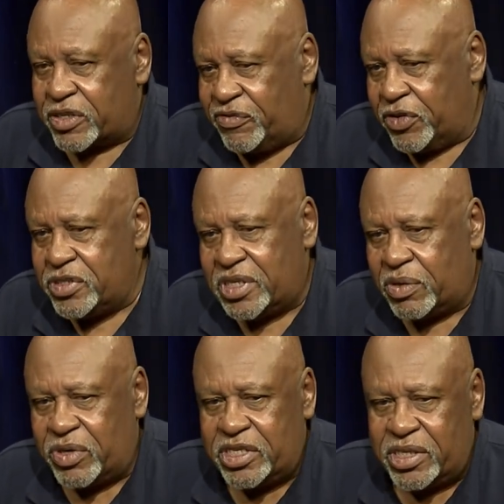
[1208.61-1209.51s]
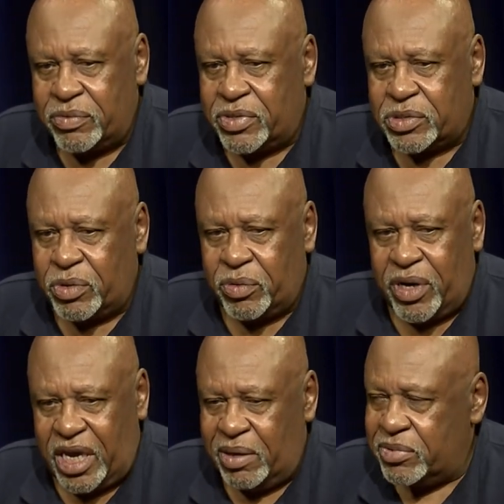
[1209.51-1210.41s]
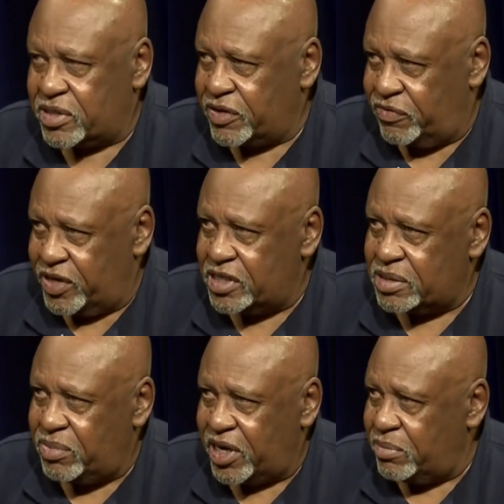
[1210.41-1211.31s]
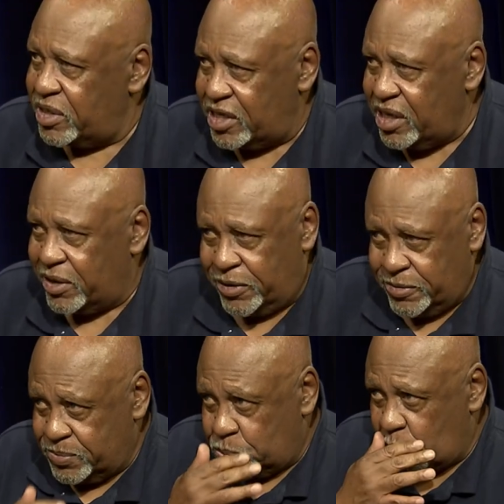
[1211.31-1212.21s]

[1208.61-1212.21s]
The first thing we did was we were able to convince Mayor Menino